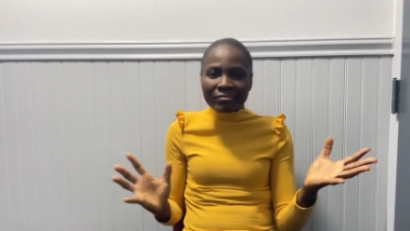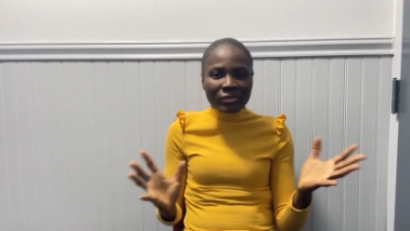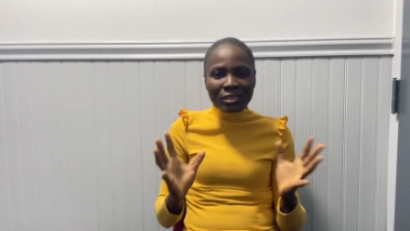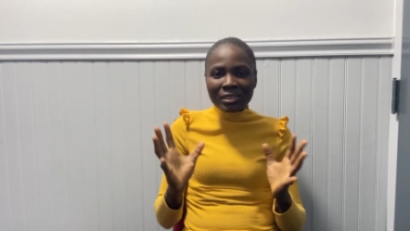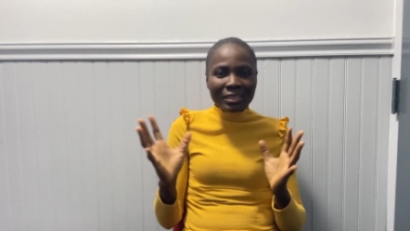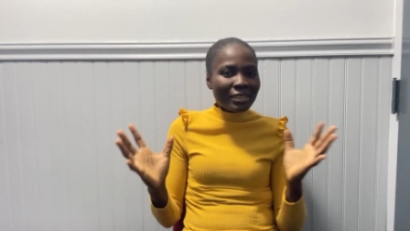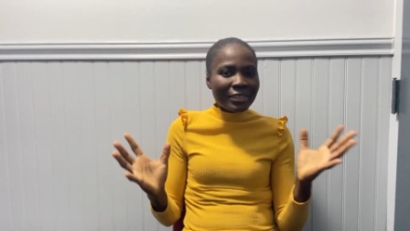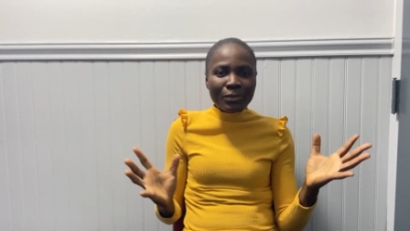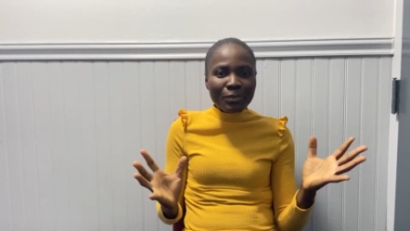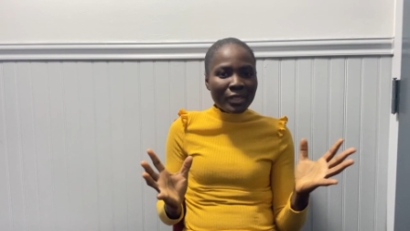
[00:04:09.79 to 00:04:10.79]
just a
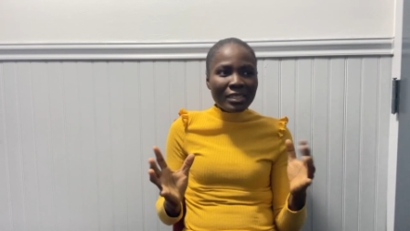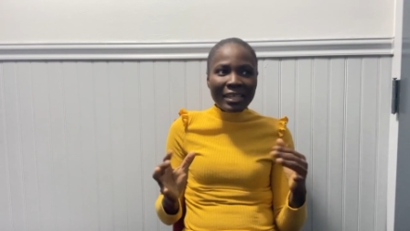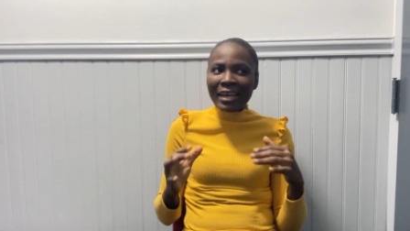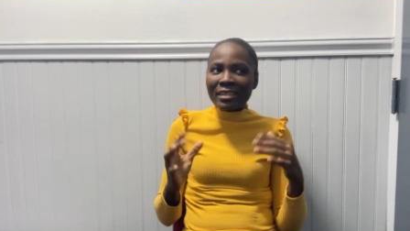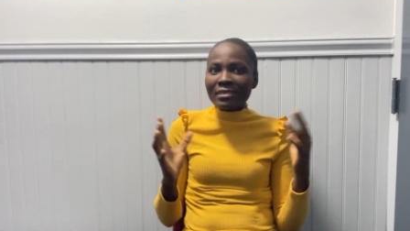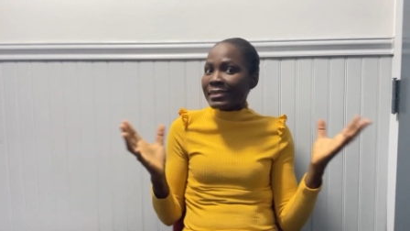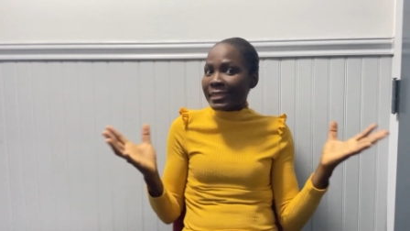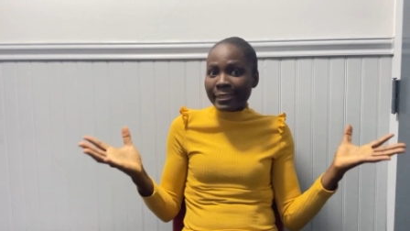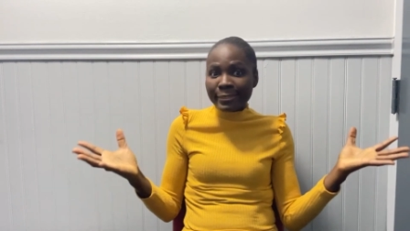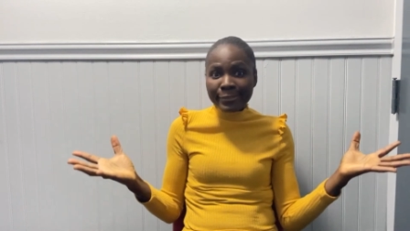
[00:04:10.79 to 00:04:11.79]
little bit. I had
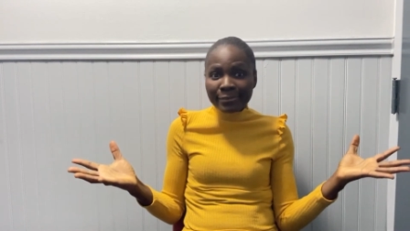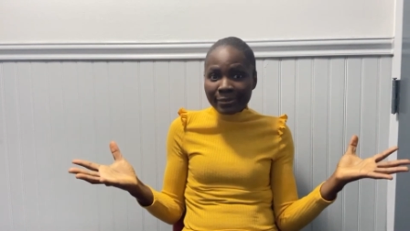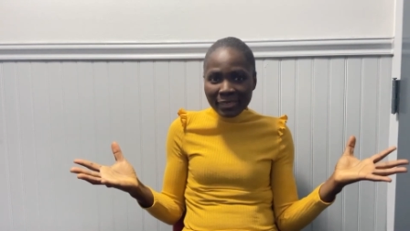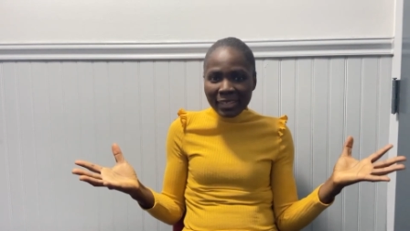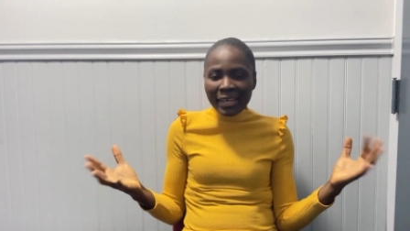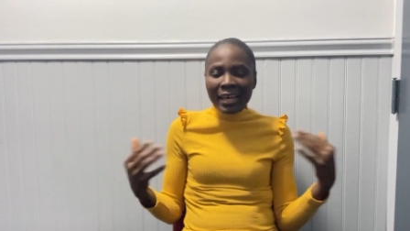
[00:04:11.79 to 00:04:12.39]
skill.